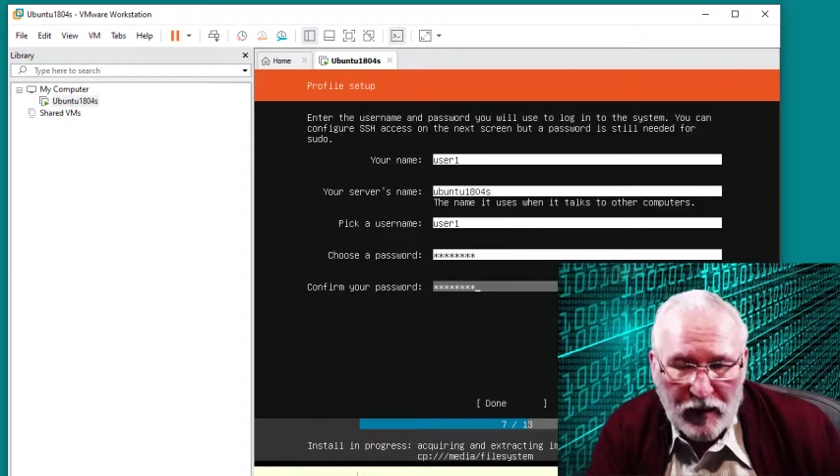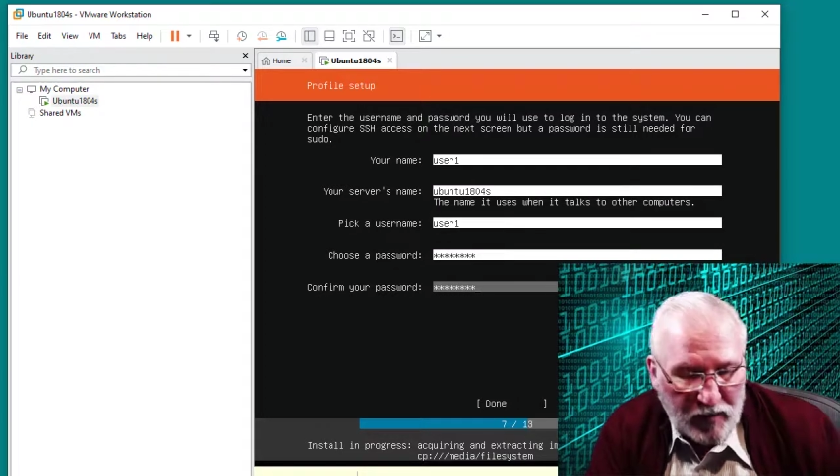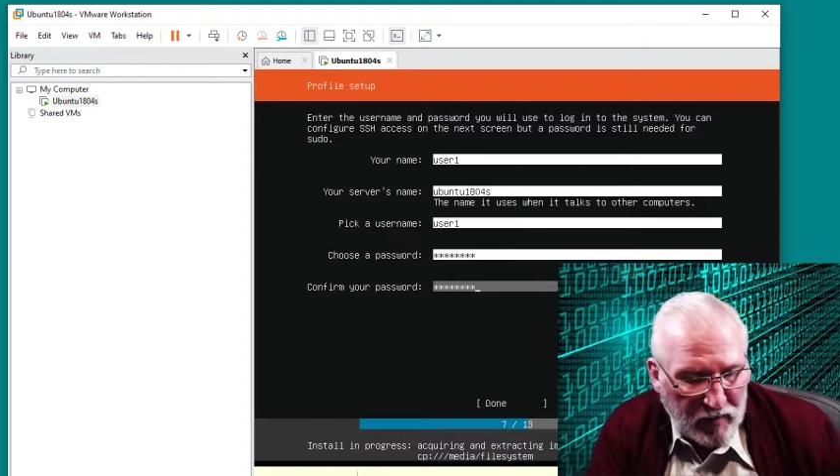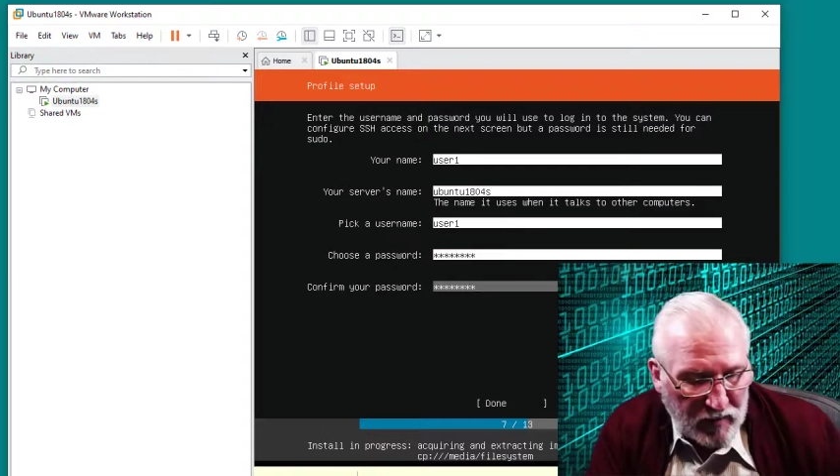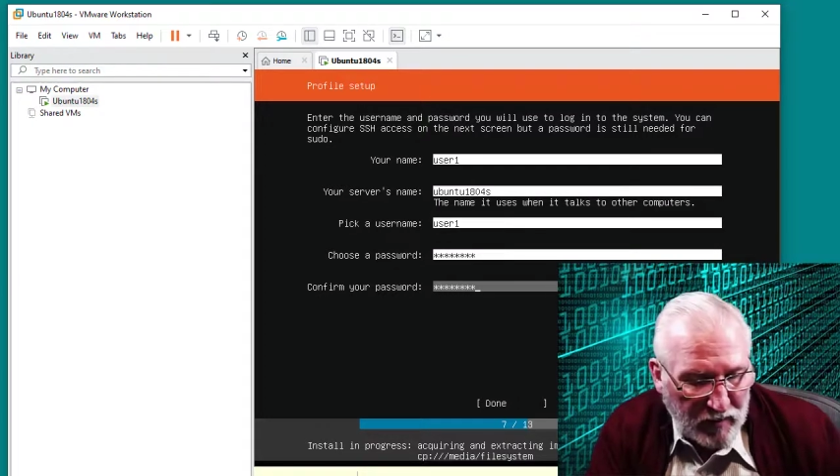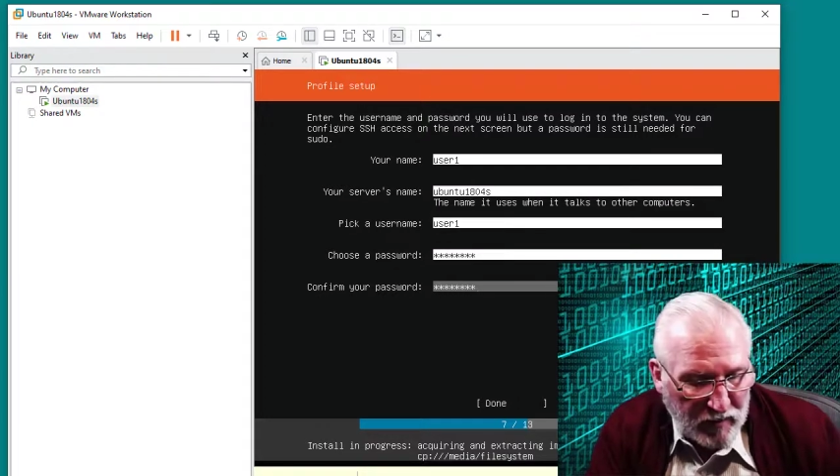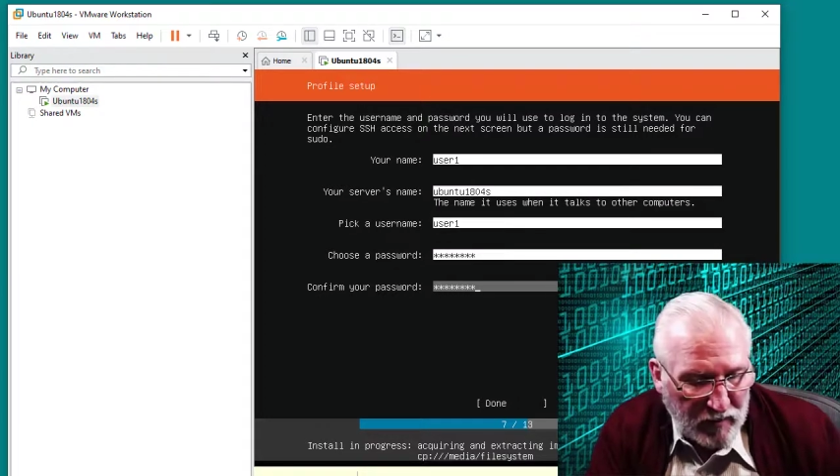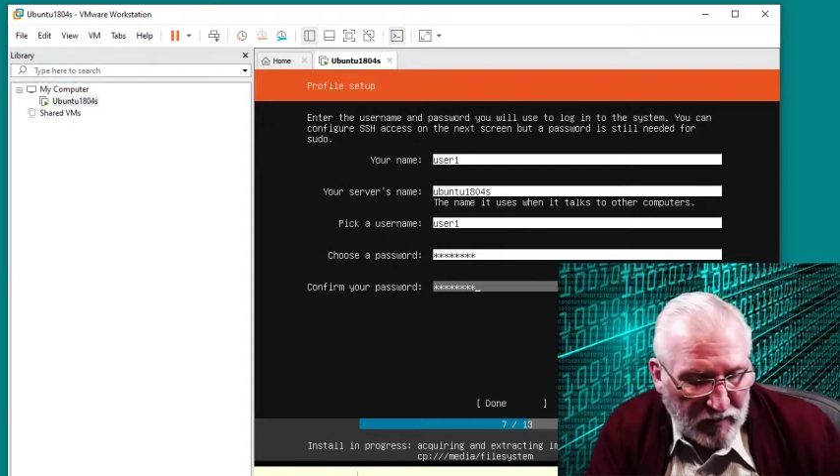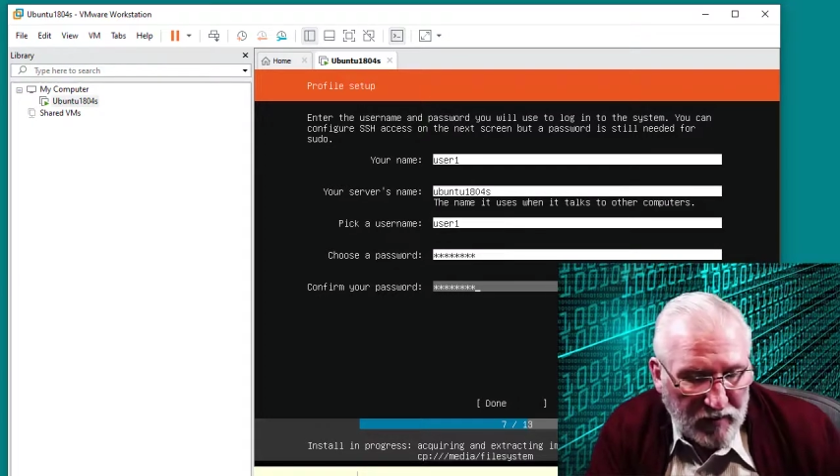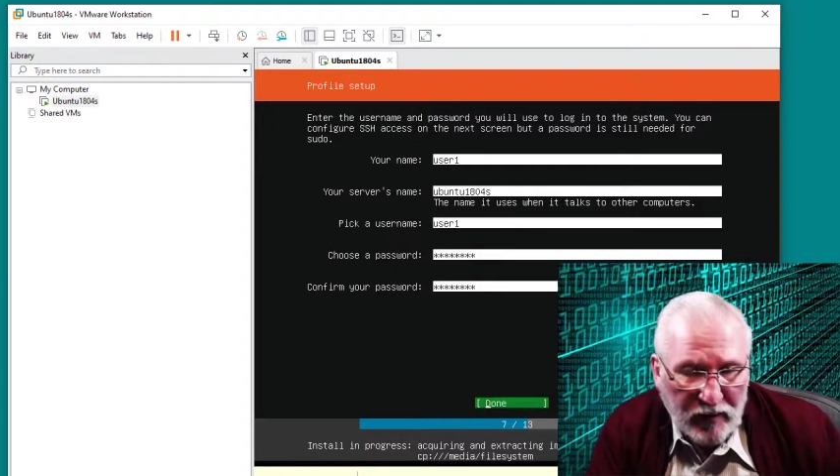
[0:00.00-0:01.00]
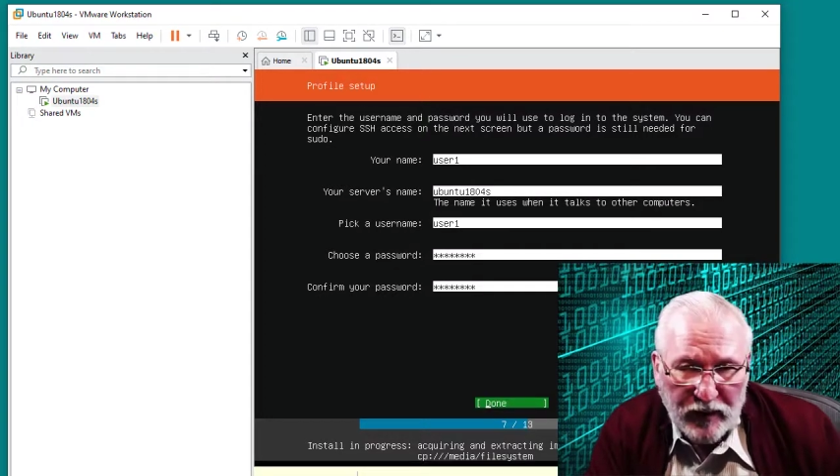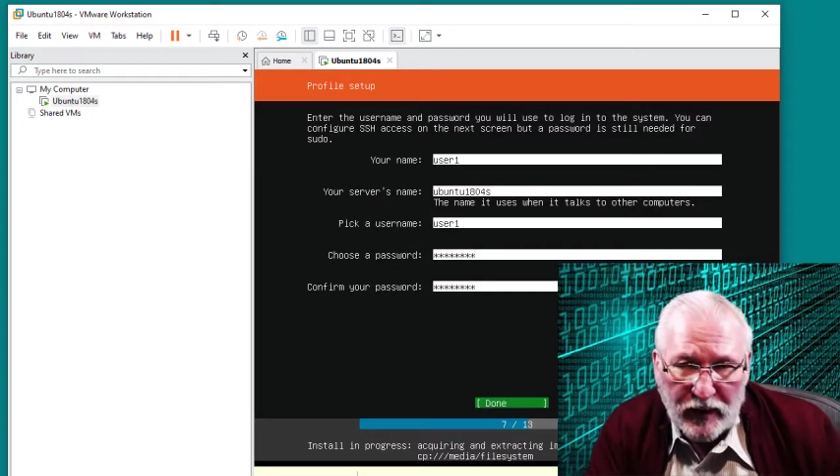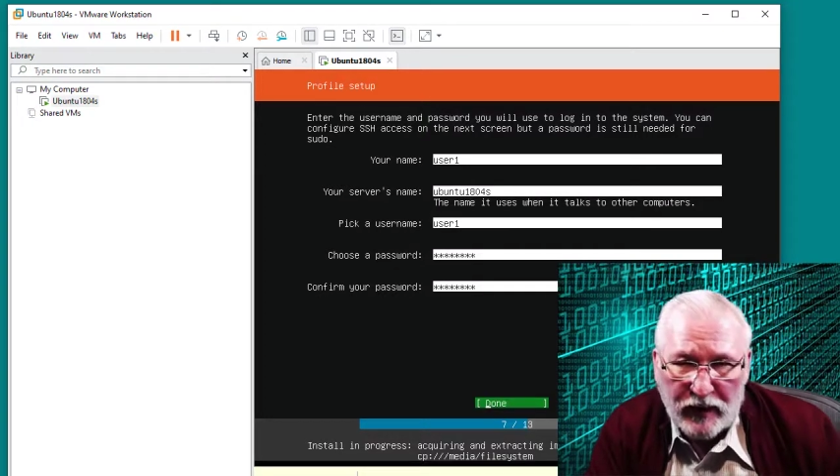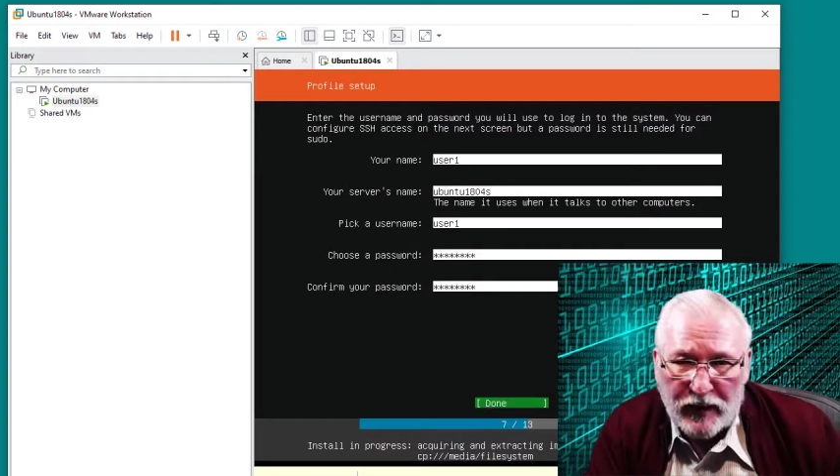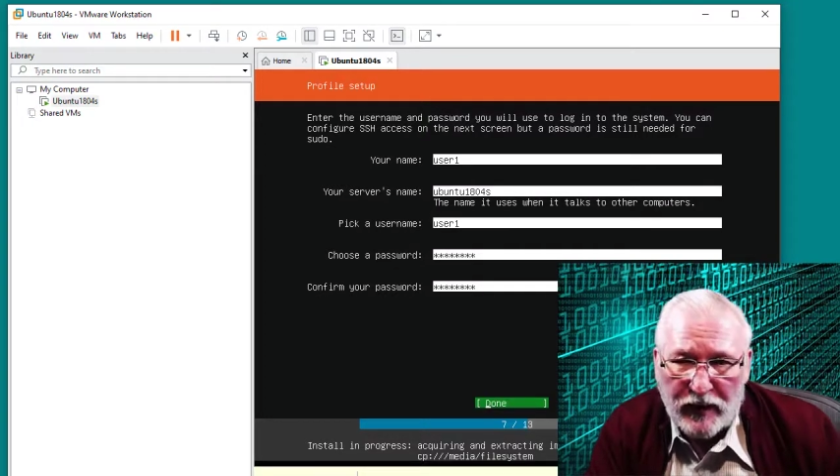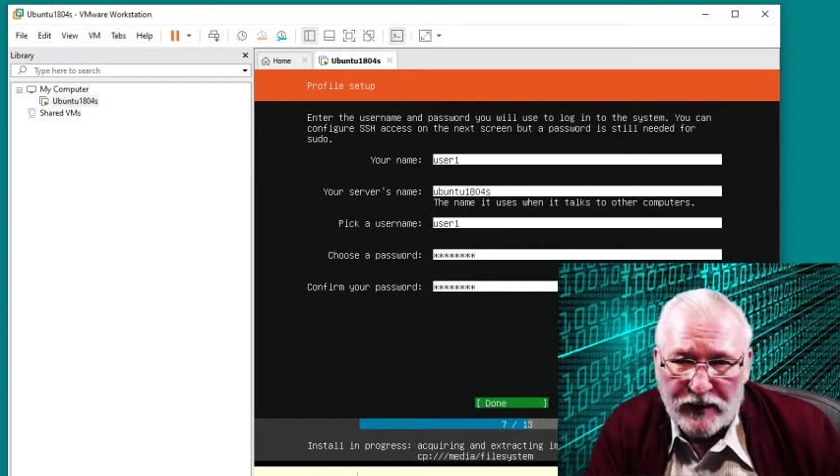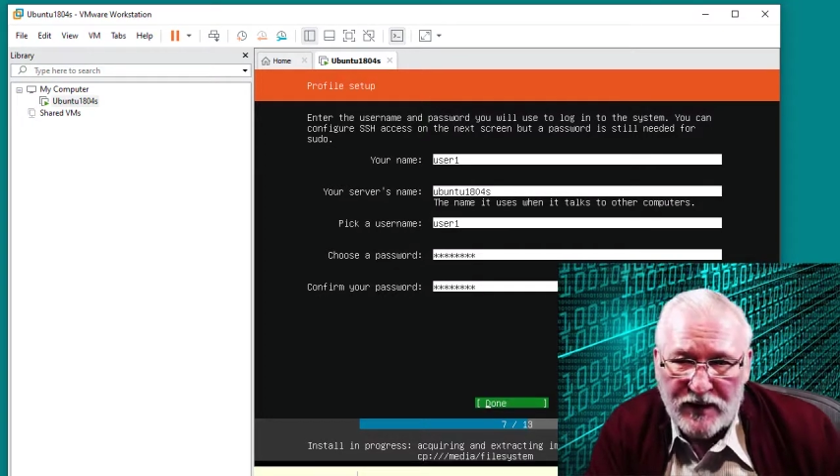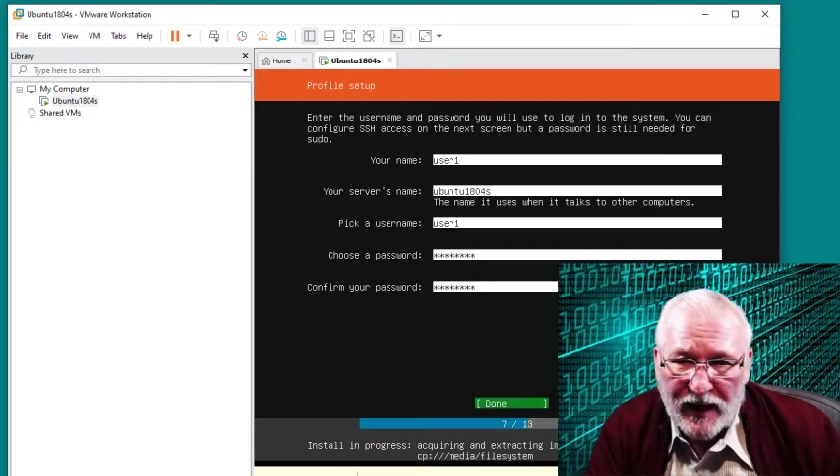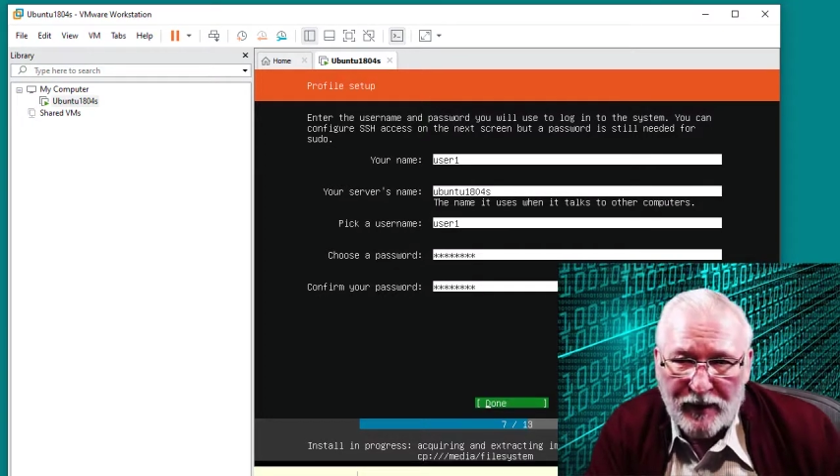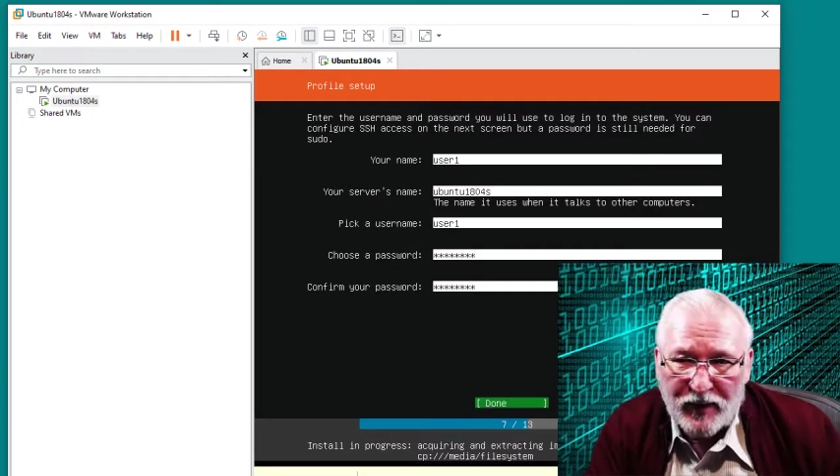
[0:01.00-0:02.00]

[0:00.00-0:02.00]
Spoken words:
And then tab